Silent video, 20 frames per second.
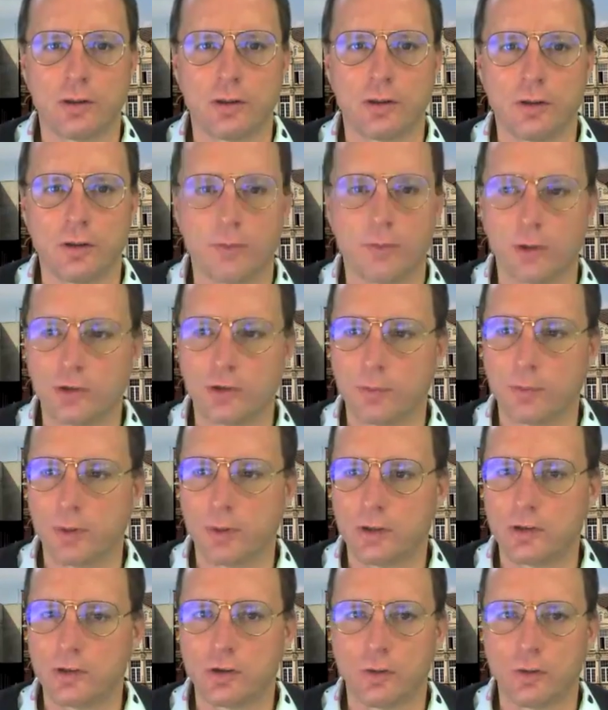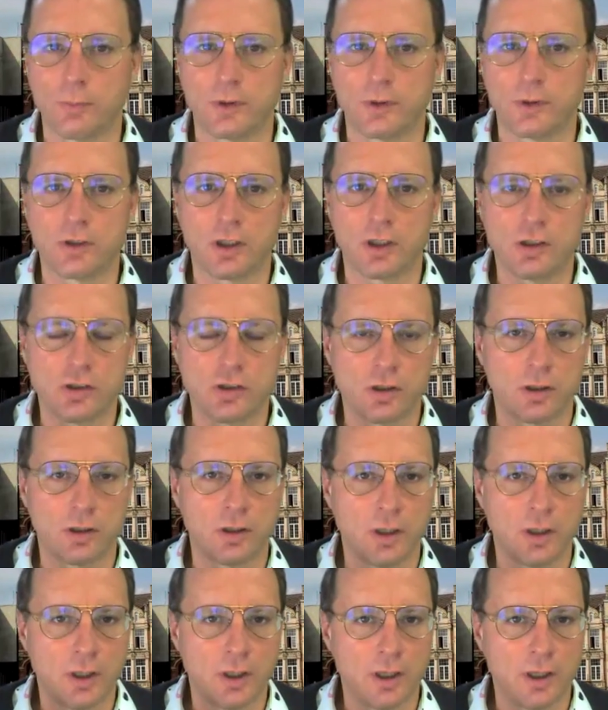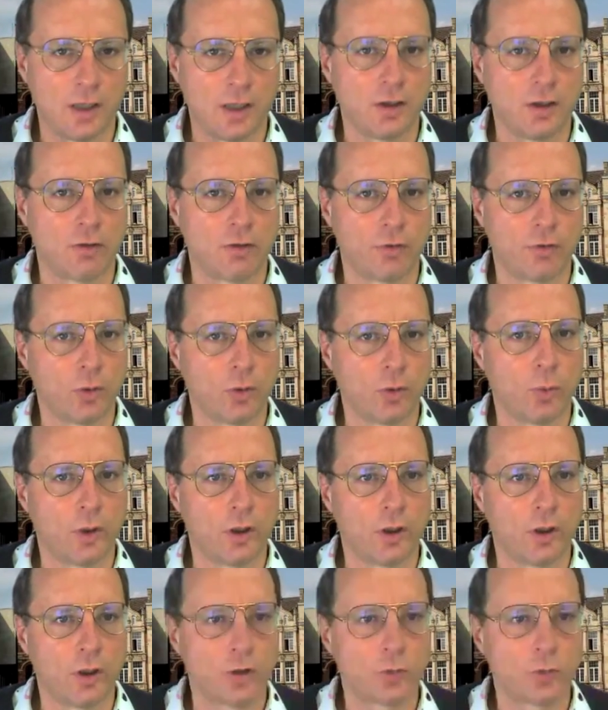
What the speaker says: of multi-party computation in the real world,